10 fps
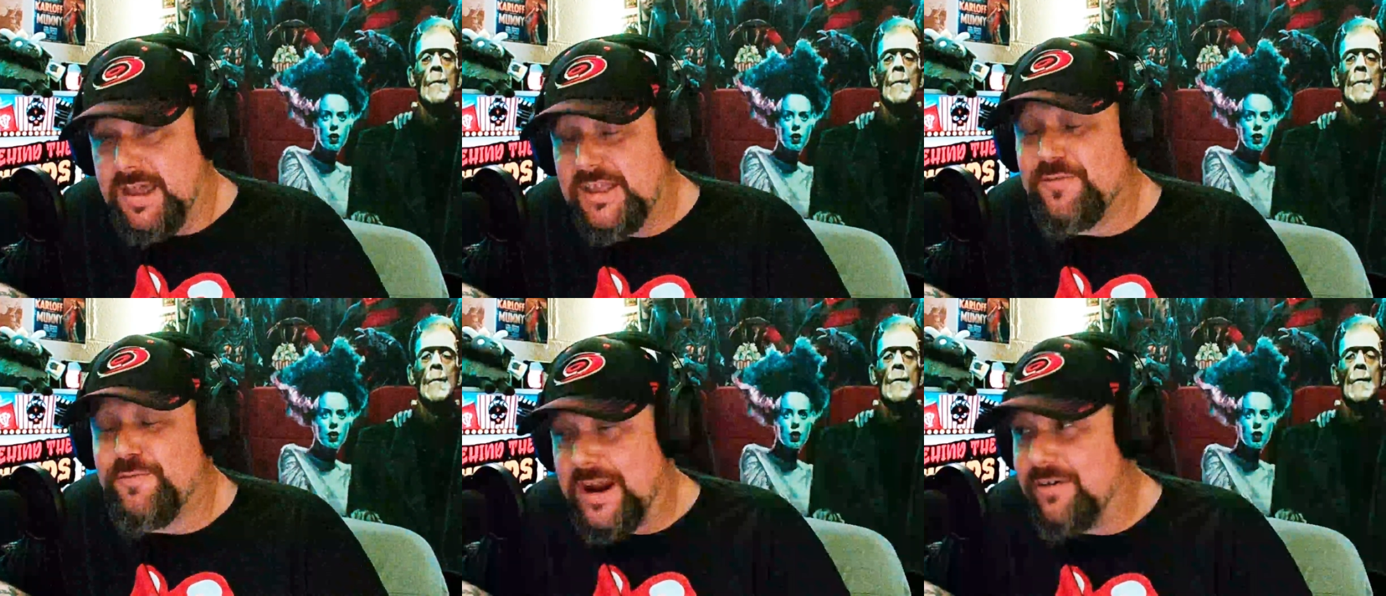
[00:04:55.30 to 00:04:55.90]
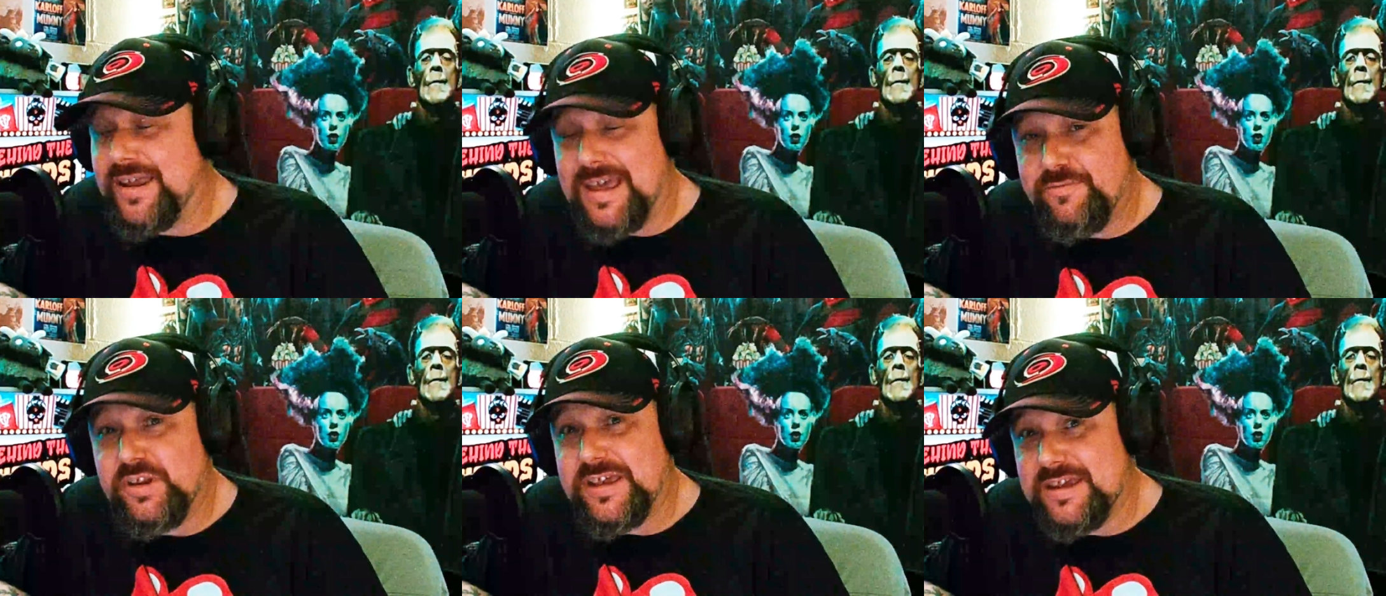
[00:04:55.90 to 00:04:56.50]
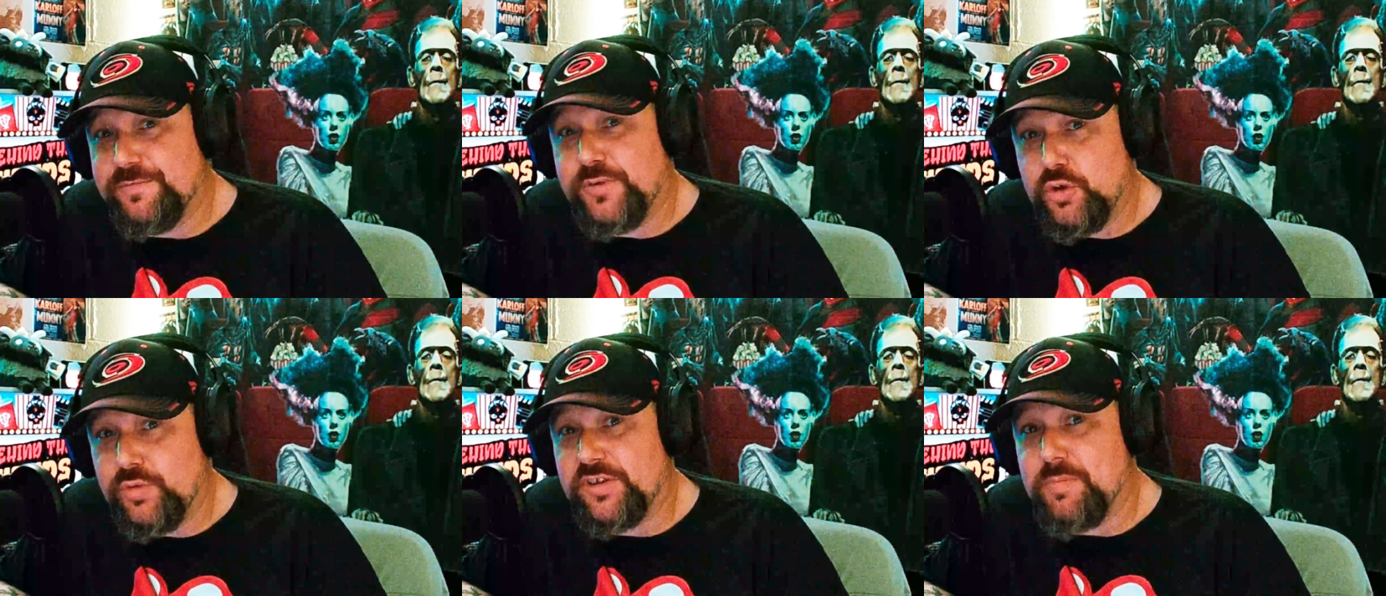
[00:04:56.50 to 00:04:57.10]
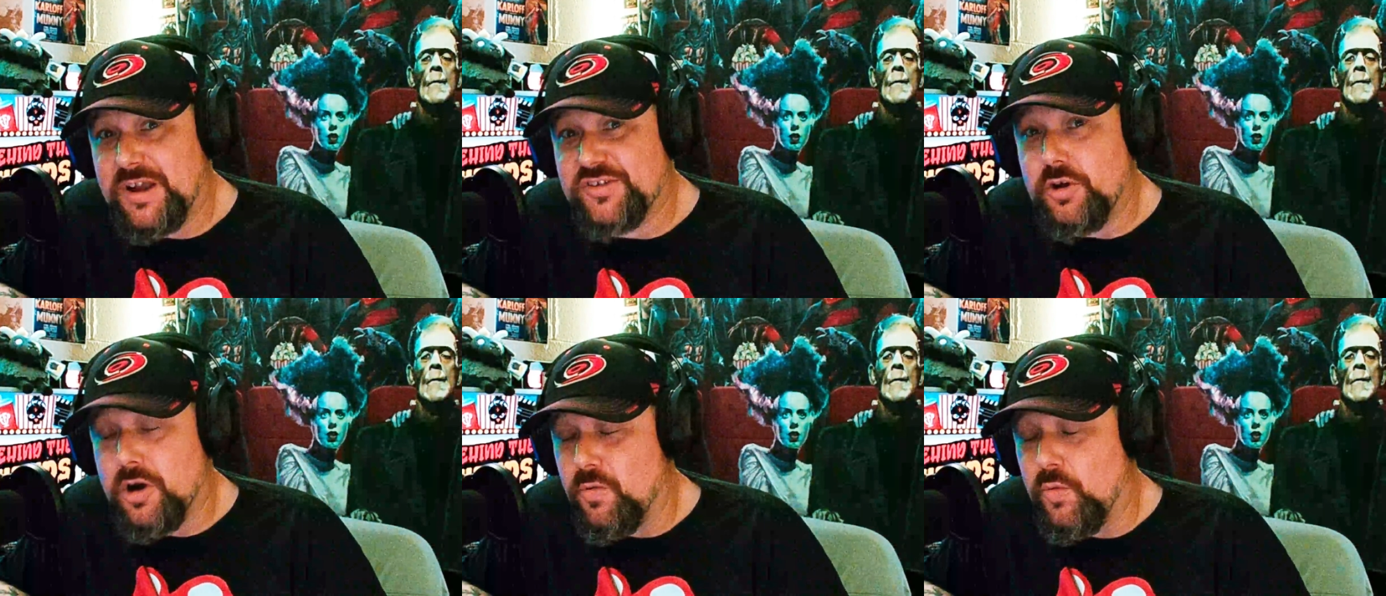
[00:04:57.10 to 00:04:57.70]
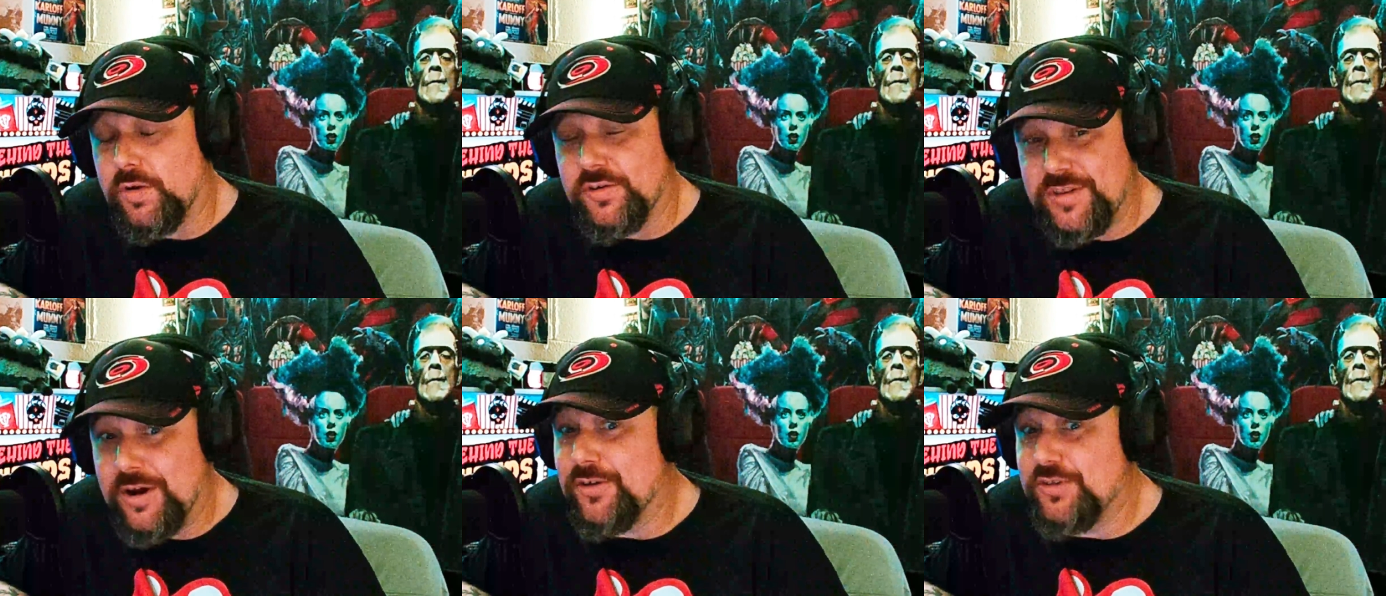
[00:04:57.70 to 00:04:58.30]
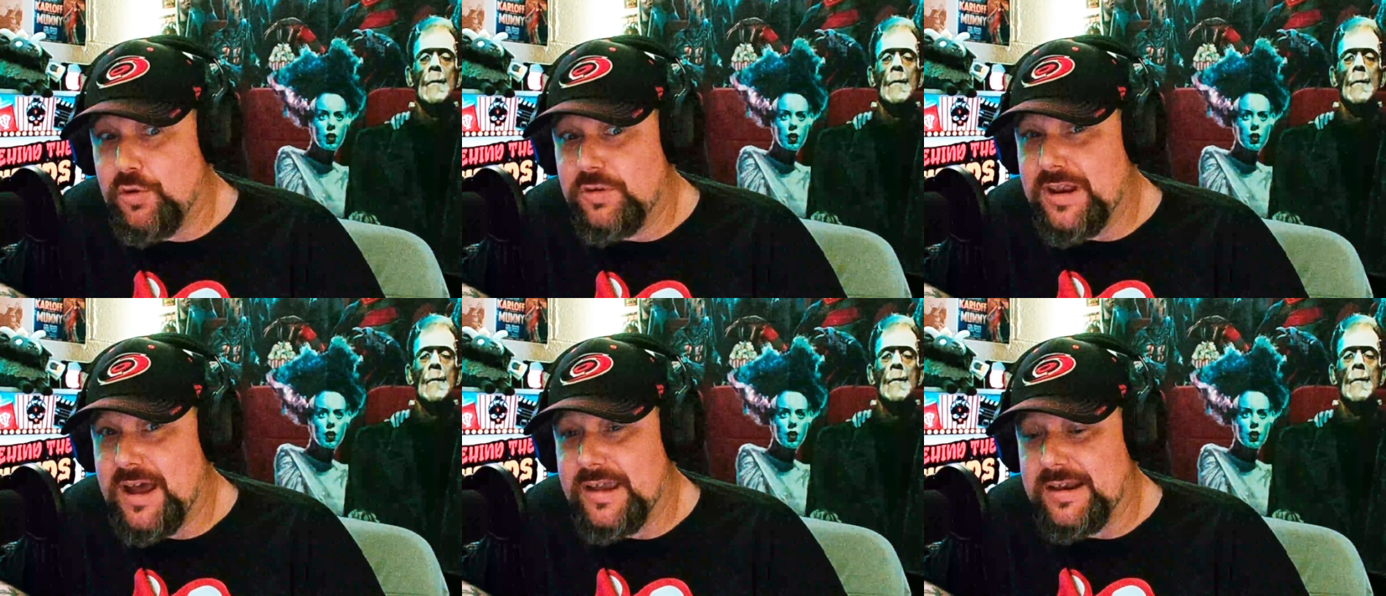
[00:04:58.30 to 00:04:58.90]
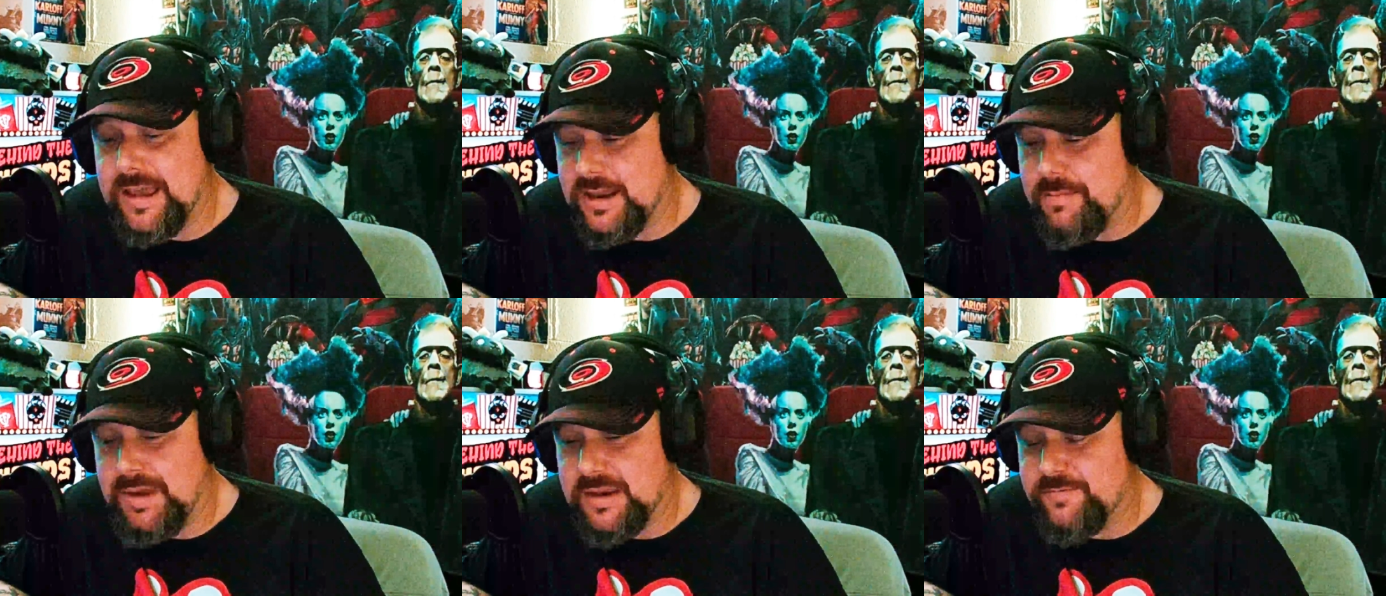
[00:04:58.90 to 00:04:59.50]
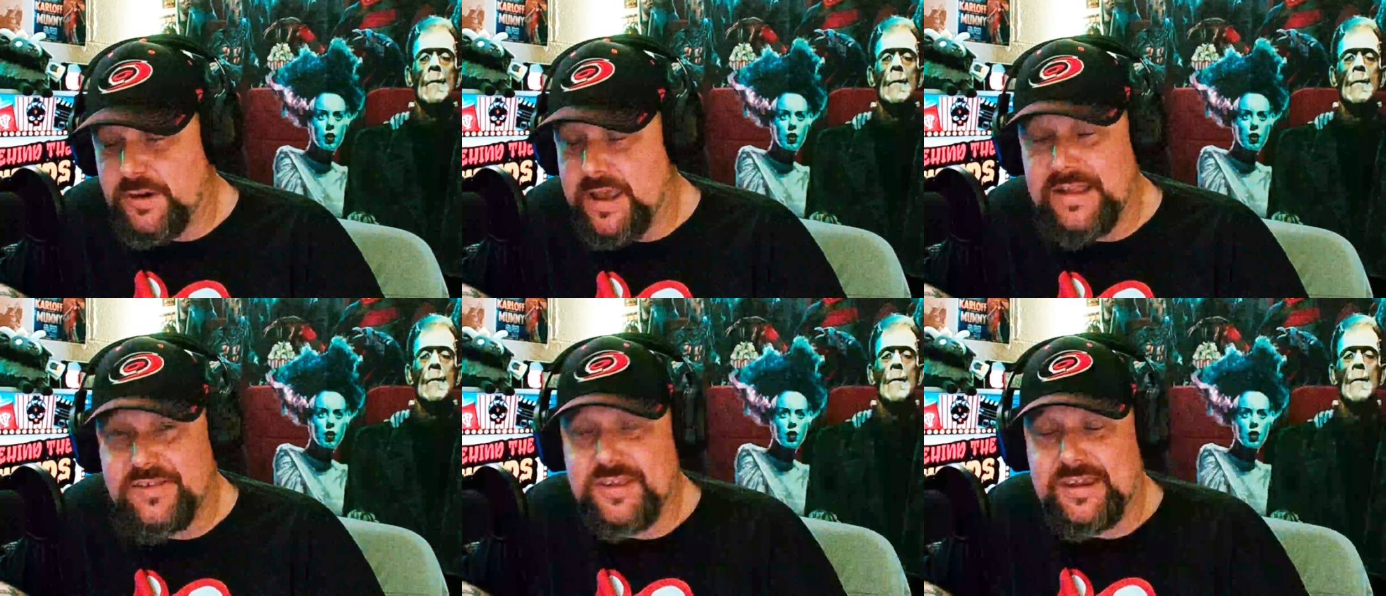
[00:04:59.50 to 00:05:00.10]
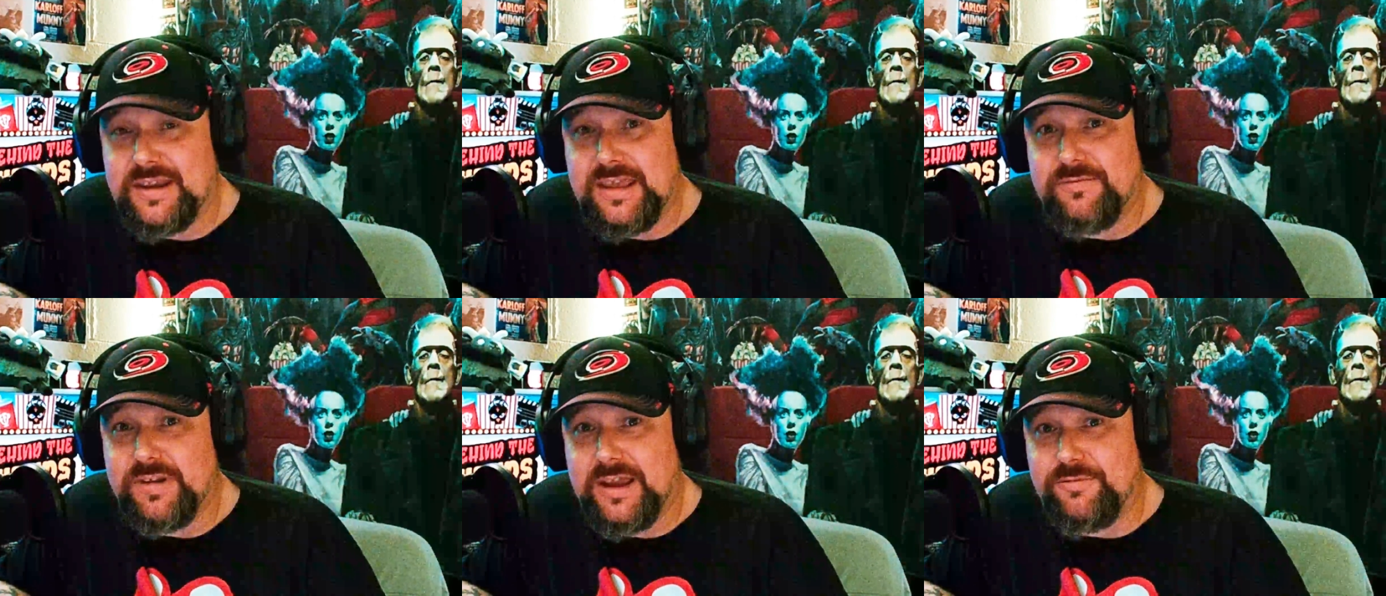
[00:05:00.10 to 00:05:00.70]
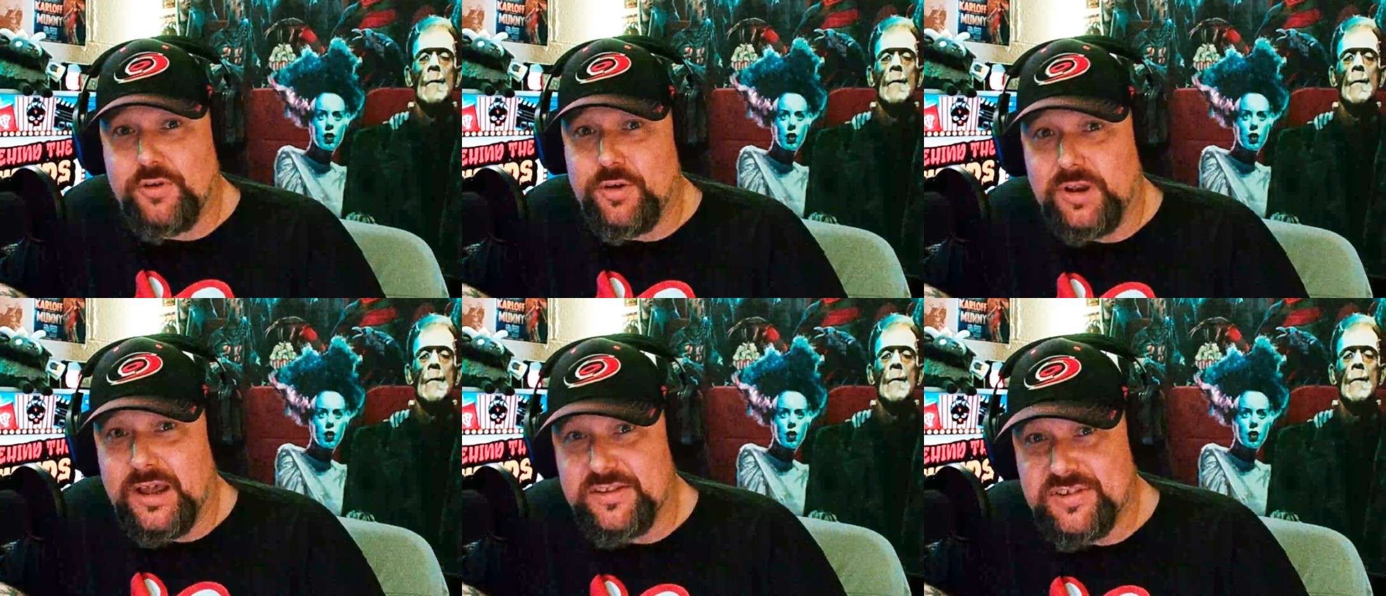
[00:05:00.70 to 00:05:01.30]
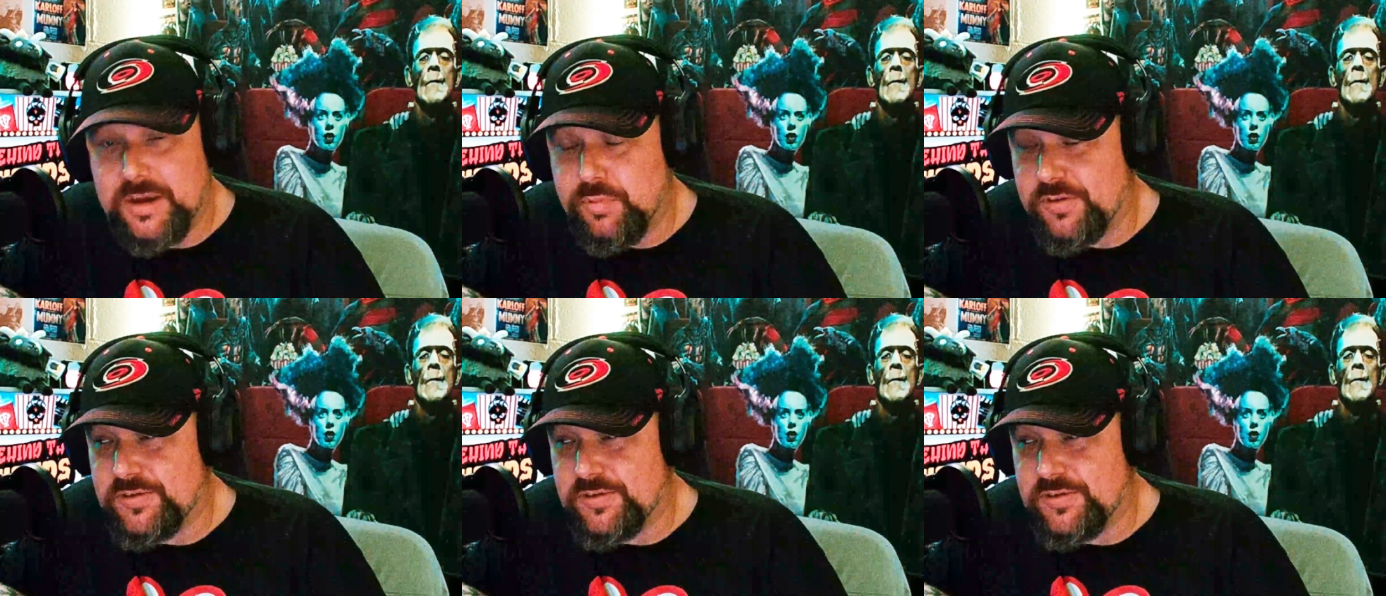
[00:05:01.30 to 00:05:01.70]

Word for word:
Speaker 1: It's very heavily influenced by Star Wars. There's no denying that. I mean, for God's sake, they even have their own lightsabers.